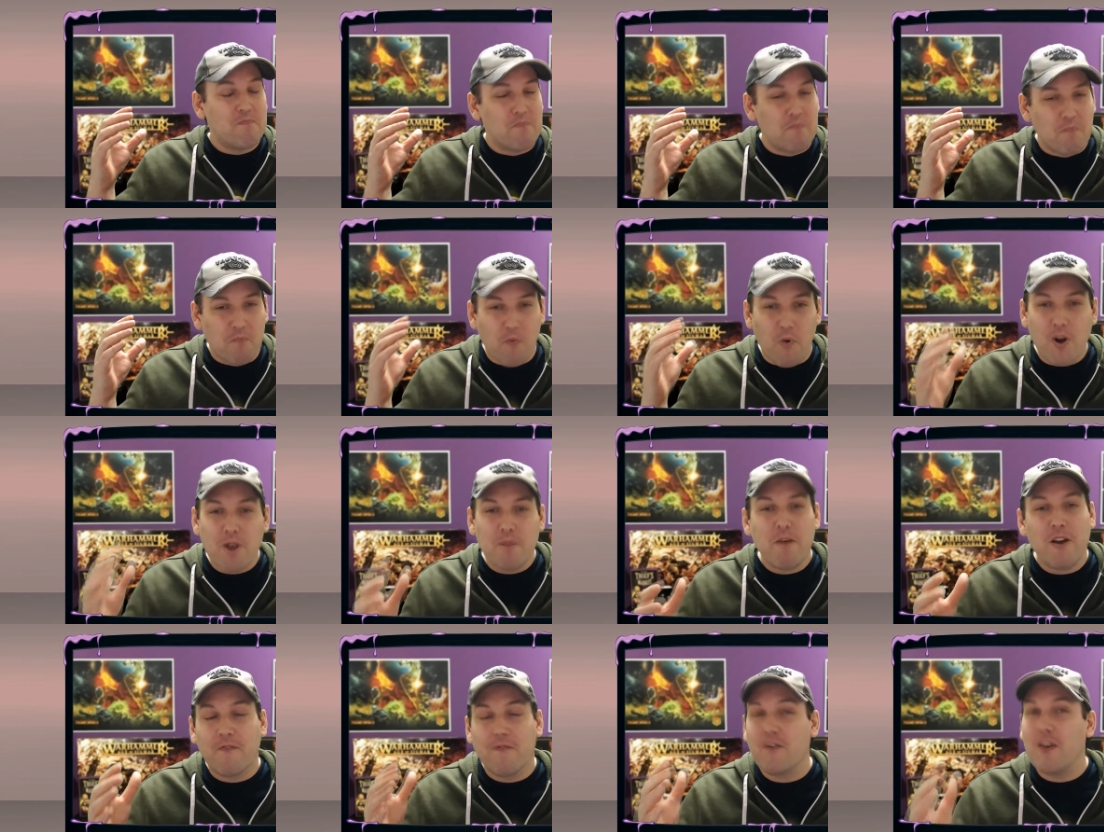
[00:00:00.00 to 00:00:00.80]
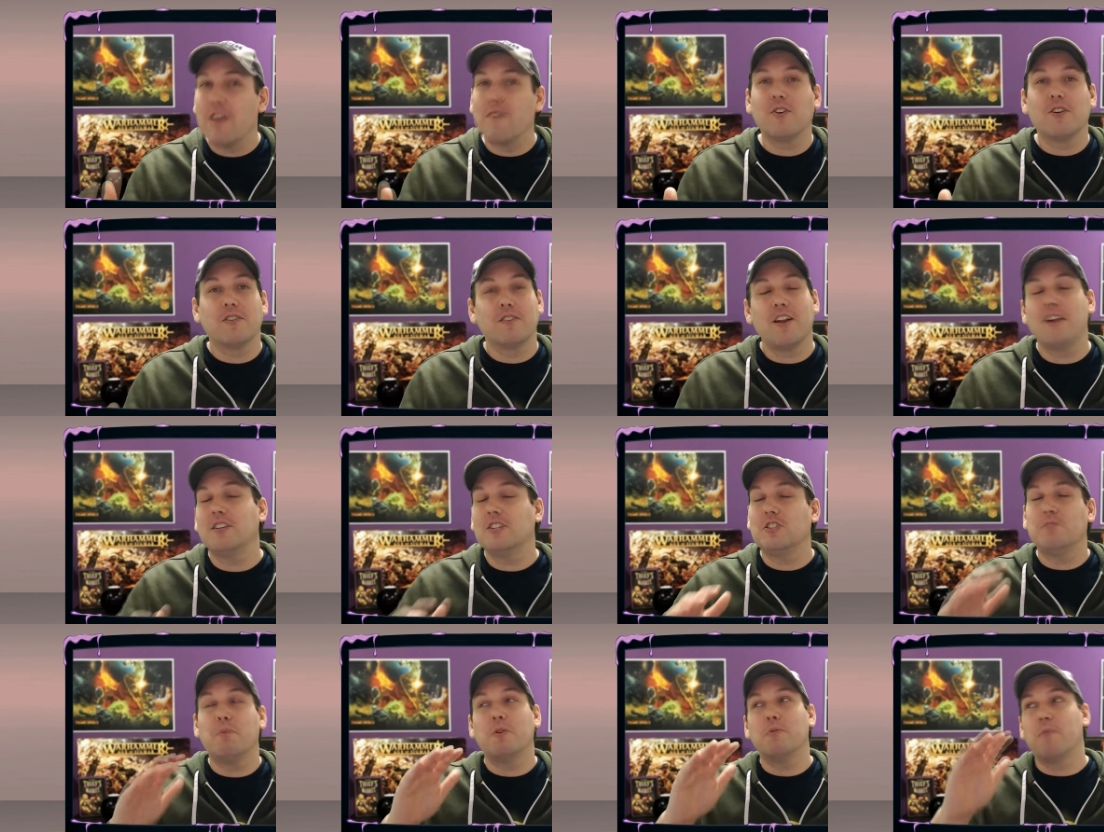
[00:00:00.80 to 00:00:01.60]
one of my favorite, not
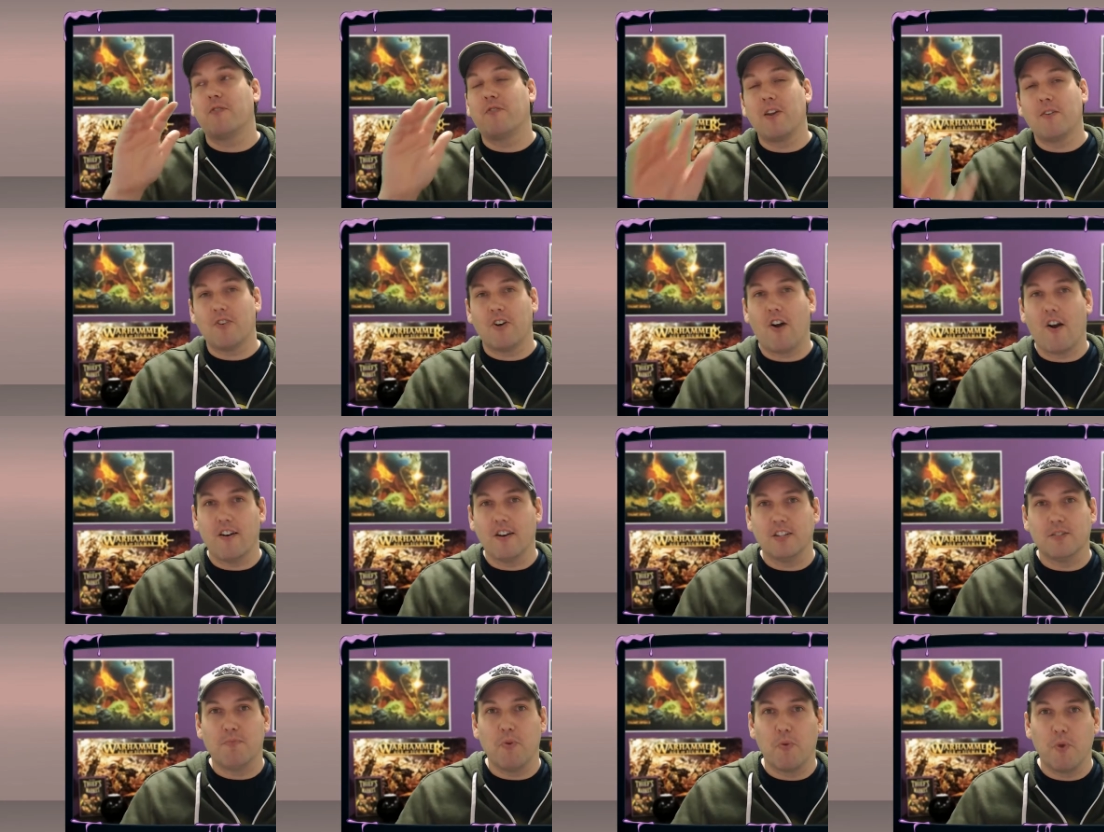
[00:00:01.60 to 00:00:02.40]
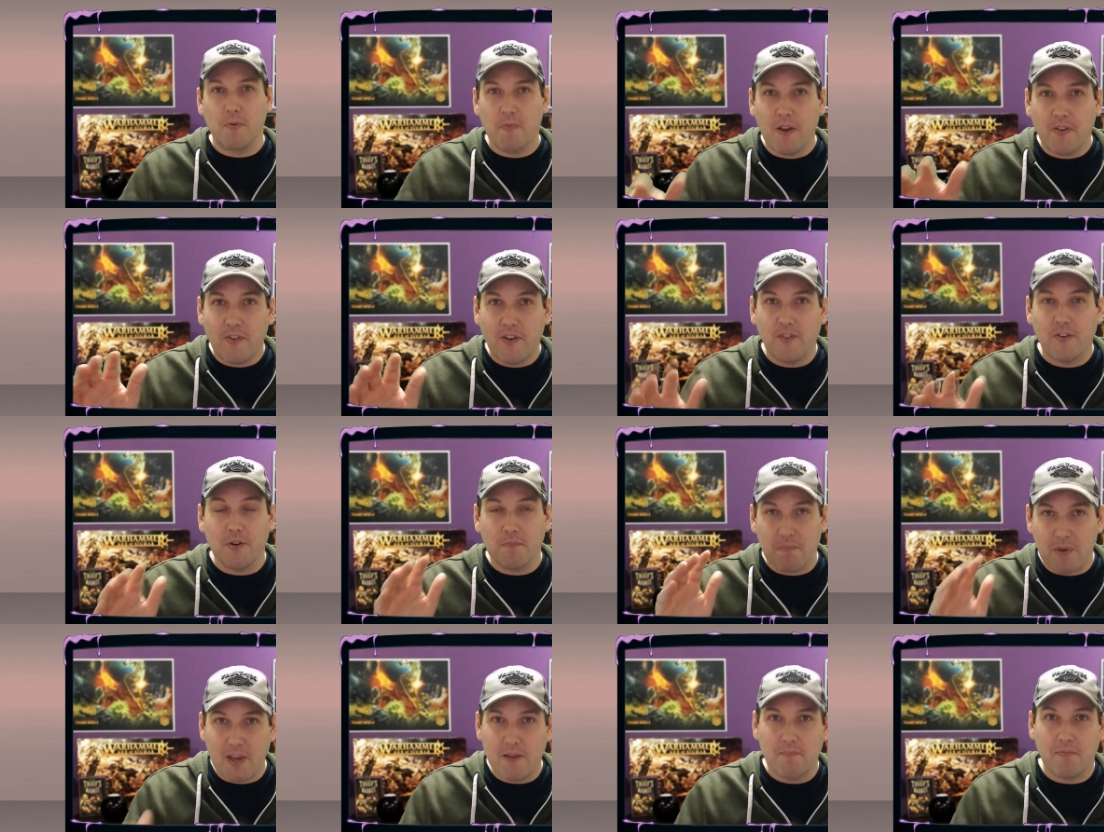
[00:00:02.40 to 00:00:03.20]
just one of my favorite artists, but one of my favorite
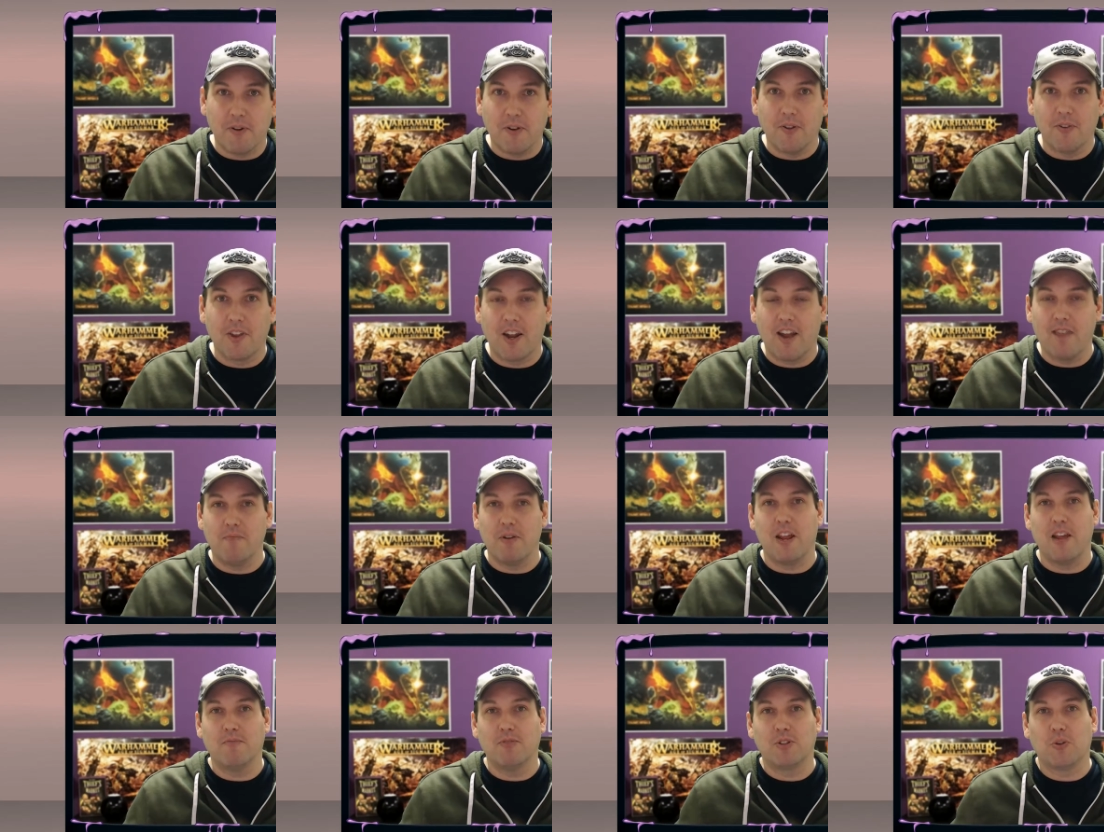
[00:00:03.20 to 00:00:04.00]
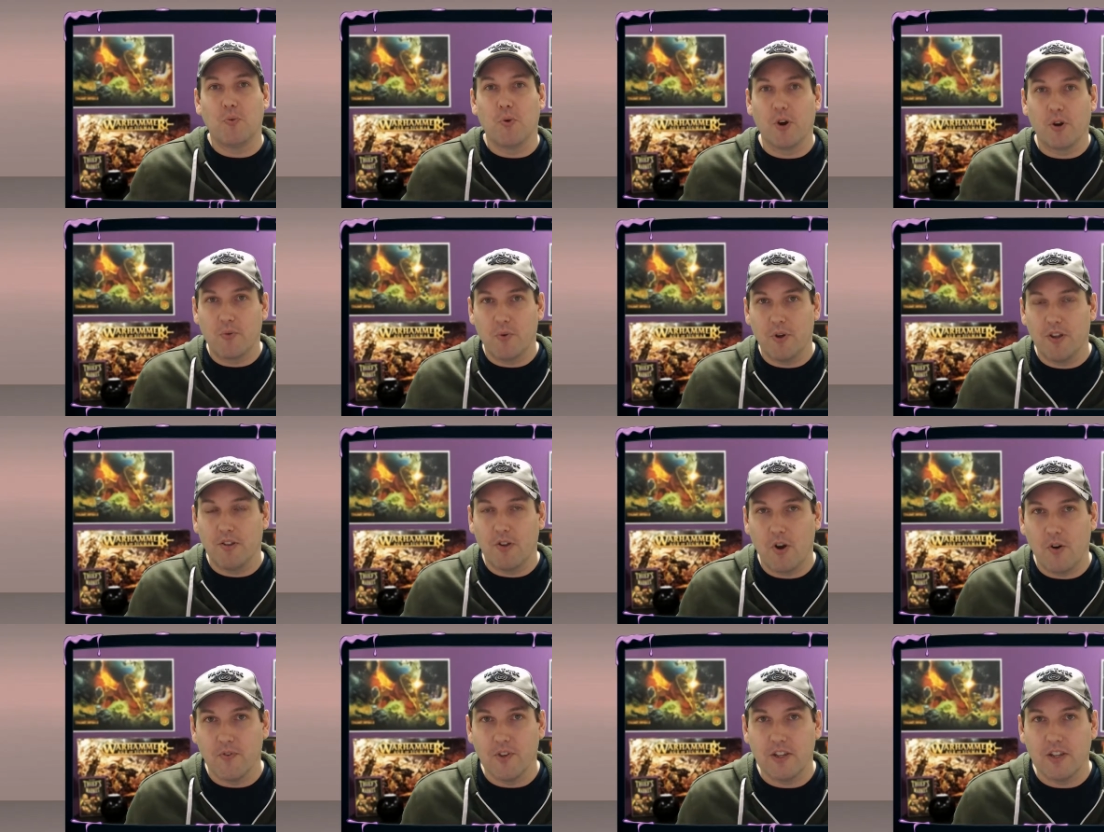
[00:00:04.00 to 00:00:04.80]
people that I've been able to work with
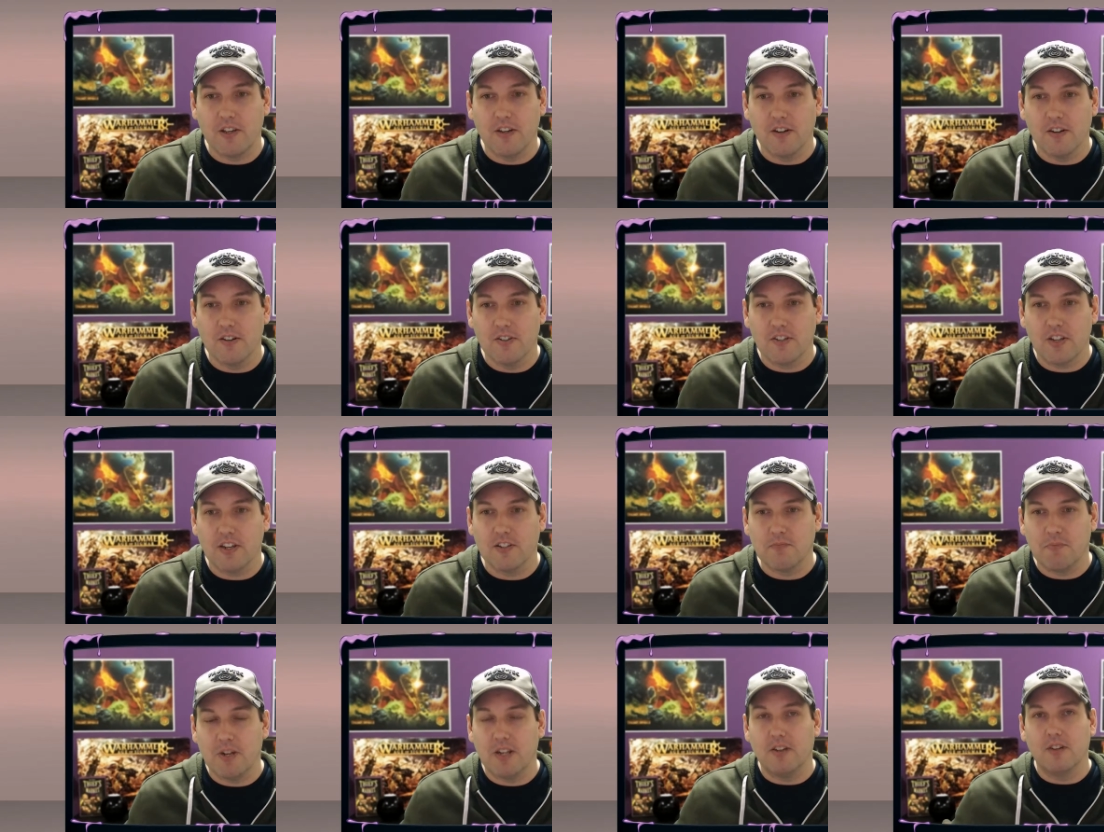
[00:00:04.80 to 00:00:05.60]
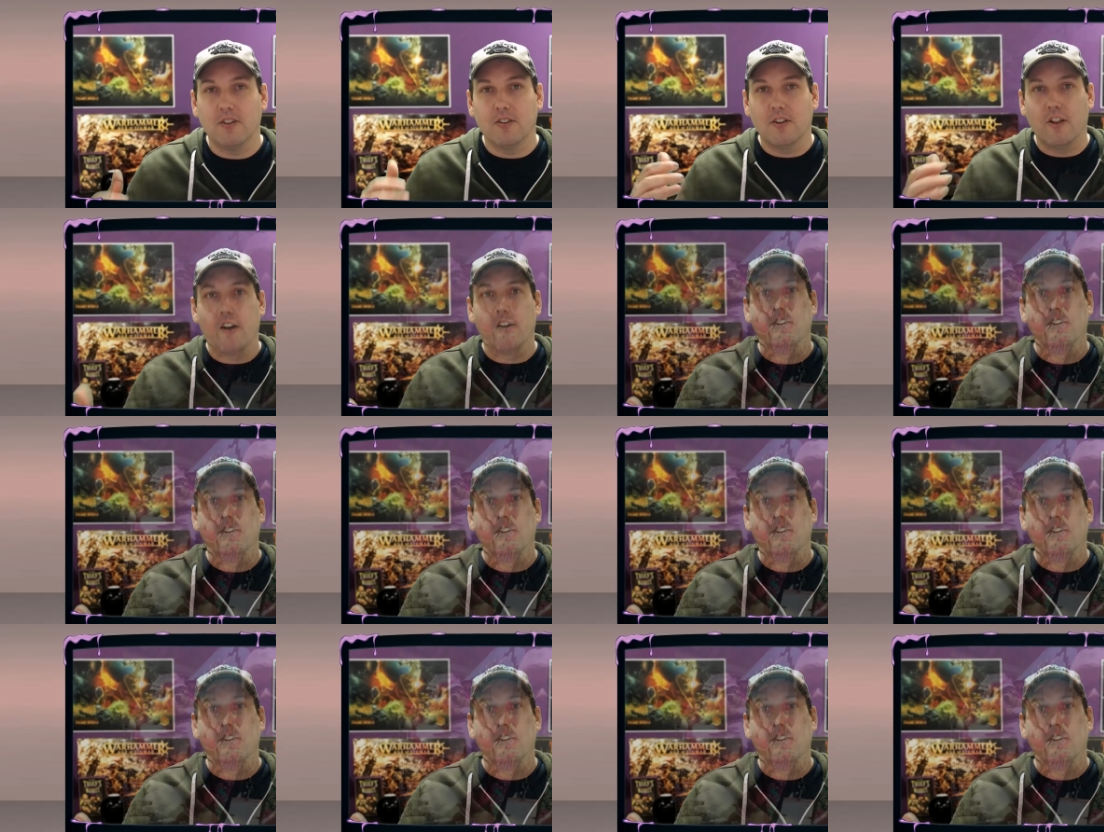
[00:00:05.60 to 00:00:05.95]
over the years has been Lar